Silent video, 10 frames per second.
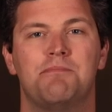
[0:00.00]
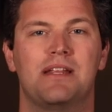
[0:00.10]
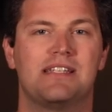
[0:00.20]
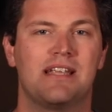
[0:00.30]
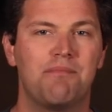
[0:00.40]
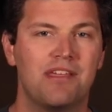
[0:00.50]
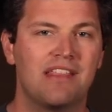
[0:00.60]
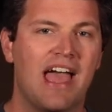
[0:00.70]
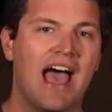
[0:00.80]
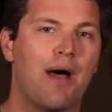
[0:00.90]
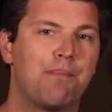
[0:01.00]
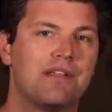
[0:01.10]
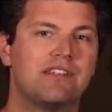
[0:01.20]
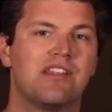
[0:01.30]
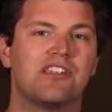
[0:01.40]
but it's something that
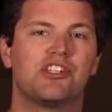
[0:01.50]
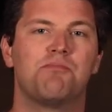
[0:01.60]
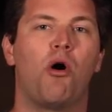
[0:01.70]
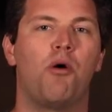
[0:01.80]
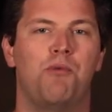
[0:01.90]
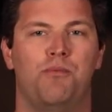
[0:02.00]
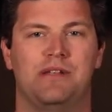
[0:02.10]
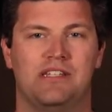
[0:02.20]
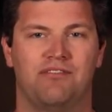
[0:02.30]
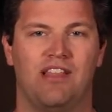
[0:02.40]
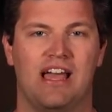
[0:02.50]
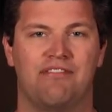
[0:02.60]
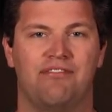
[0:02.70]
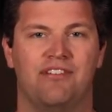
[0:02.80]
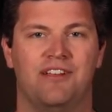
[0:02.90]
happens in the small moments of
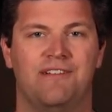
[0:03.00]
life.